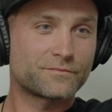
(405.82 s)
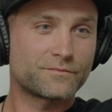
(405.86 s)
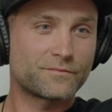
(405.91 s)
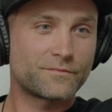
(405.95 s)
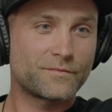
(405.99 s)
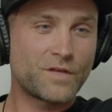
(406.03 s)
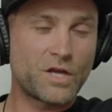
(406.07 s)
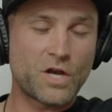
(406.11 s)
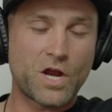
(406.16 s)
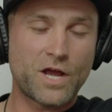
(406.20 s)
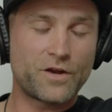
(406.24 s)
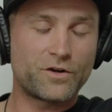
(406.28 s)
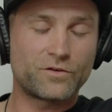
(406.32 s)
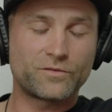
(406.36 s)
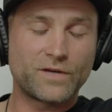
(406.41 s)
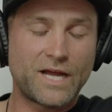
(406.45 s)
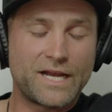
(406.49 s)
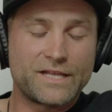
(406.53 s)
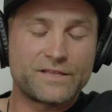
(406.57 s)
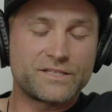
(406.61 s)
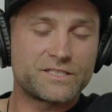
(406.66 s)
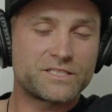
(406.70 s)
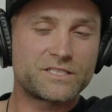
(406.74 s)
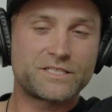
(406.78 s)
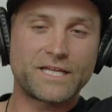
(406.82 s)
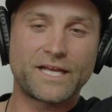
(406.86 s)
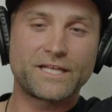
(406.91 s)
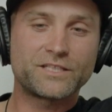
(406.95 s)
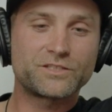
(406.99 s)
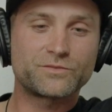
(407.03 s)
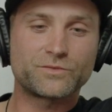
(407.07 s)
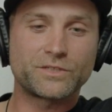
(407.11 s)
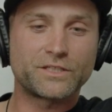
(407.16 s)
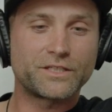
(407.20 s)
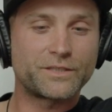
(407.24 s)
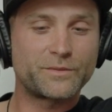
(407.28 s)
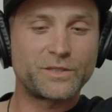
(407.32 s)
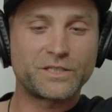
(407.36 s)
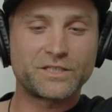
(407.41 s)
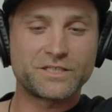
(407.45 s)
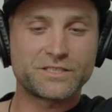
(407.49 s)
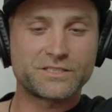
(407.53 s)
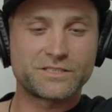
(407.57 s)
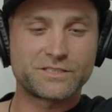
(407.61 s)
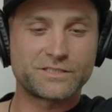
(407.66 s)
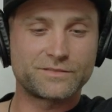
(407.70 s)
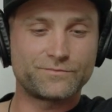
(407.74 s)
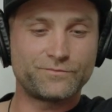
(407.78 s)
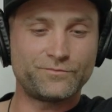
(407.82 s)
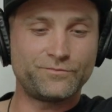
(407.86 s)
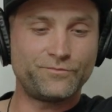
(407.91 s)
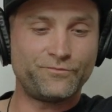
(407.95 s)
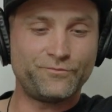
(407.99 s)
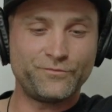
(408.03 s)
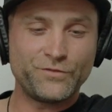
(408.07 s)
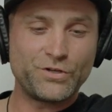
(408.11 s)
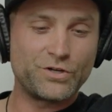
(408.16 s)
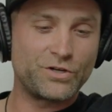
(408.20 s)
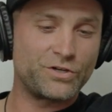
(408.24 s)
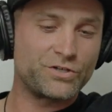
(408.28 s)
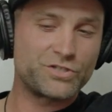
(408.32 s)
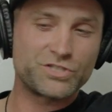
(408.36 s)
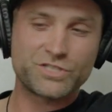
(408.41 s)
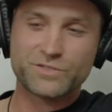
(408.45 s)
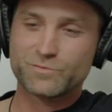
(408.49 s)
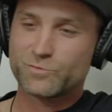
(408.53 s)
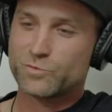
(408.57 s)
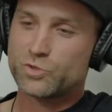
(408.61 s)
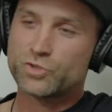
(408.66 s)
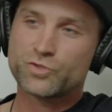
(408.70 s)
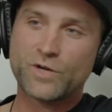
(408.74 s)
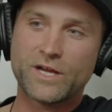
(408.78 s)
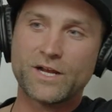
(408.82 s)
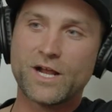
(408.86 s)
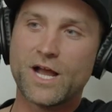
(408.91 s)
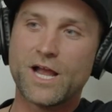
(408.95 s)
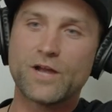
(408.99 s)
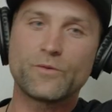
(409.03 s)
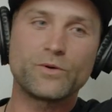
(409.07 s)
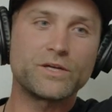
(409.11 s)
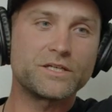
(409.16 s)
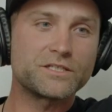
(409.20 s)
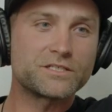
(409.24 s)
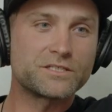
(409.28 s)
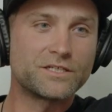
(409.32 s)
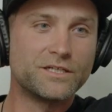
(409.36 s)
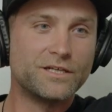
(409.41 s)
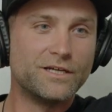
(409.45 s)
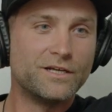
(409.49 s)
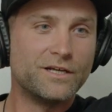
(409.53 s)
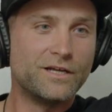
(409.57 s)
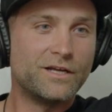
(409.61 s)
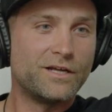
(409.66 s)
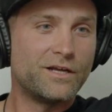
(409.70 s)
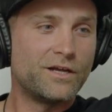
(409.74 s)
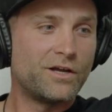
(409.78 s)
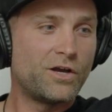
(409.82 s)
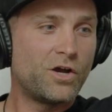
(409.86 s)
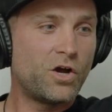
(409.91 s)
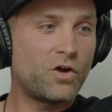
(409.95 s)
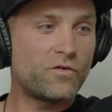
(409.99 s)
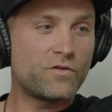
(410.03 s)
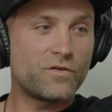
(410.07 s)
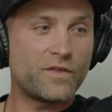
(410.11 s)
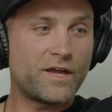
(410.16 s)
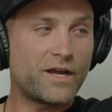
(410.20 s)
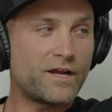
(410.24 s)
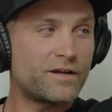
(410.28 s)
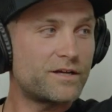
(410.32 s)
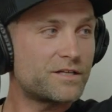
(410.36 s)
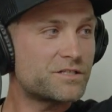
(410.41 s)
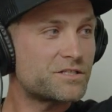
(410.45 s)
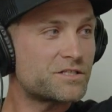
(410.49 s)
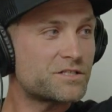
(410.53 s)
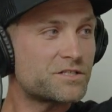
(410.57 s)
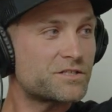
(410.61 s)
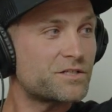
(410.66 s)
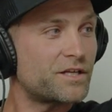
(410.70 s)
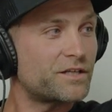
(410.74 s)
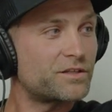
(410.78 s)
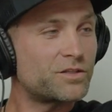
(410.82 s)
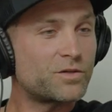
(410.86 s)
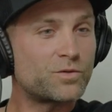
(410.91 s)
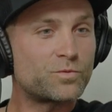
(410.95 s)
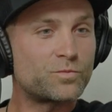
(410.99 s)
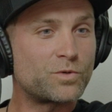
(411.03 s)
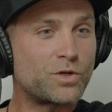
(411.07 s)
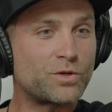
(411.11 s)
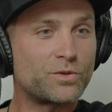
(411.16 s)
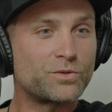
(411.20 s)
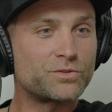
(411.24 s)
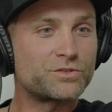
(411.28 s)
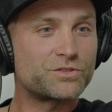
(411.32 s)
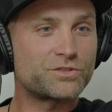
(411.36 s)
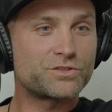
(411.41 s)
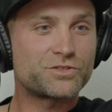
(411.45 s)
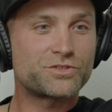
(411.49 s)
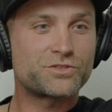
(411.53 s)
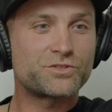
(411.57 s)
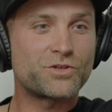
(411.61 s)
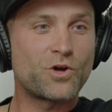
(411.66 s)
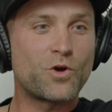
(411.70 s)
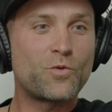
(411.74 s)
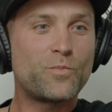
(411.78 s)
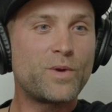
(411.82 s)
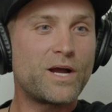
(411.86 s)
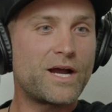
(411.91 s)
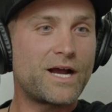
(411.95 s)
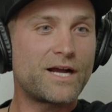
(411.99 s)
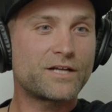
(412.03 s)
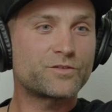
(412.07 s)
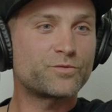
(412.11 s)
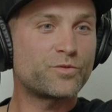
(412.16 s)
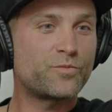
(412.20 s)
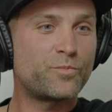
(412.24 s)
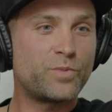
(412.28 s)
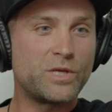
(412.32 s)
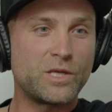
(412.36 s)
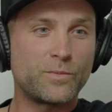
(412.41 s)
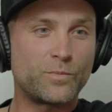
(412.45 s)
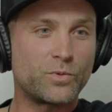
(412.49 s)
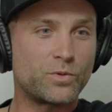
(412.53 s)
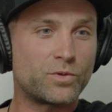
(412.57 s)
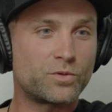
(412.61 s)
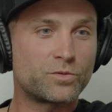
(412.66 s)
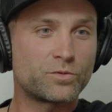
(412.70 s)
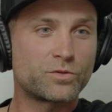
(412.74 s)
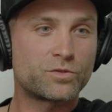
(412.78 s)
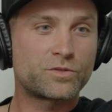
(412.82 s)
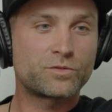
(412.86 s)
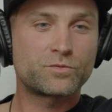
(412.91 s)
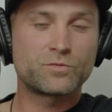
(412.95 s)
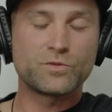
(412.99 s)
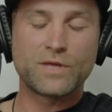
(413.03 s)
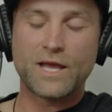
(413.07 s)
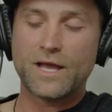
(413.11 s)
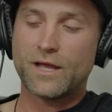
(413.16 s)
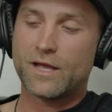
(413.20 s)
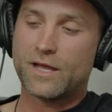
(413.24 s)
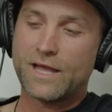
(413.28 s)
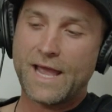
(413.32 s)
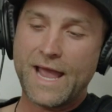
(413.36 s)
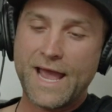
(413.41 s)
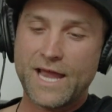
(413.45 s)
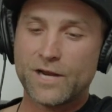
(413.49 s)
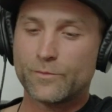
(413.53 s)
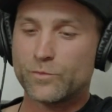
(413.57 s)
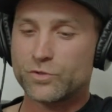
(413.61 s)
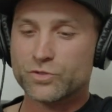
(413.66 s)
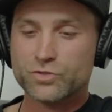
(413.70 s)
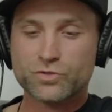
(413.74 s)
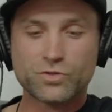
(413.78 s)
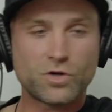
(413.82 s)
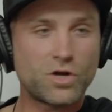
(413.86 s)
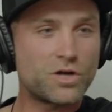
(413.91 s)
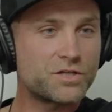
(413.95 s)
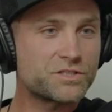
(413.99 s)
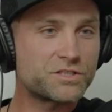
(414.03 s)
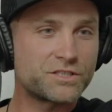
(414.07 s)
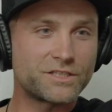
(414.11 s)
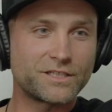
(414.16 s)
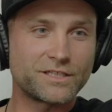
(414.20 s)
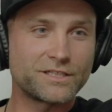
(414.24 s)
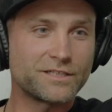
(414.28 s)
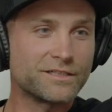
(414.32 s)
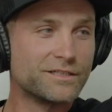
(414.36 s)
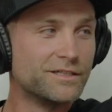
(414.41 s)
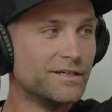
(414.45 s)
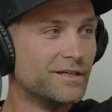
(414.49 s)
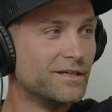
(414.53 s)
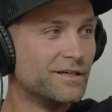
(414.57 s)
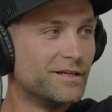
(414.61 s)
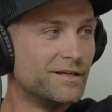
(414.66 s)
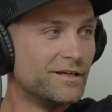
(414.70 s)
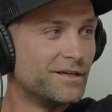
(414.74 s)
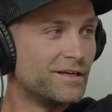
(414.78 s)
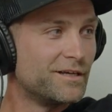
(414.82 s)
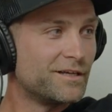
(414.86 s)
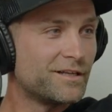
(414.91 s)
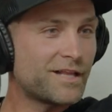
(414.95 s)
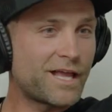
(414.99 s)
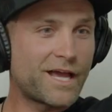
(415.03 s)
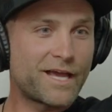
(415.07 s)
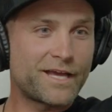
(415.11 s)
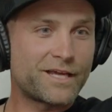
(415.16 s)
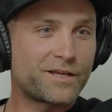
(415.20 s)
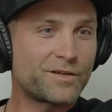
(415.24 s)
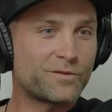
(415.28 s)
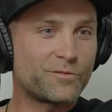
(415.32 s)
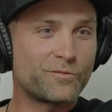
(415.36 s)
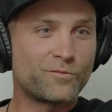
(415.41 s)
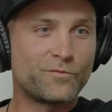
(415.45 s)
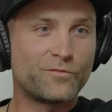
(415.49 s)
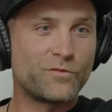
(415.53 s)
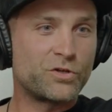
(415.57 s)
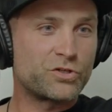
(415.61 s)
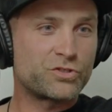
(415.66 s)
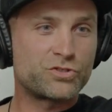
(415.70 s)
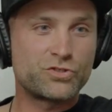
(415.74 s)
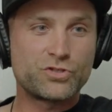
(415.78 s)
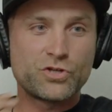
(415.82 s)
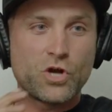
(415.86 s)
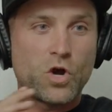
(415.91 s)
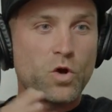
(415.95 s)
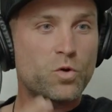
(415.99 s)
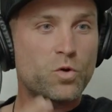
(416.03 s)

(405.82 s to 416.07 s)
I don't ride in the States really because just straight highways. Over there, it's just like the roads are so packed with people, animals crossing. Like there's no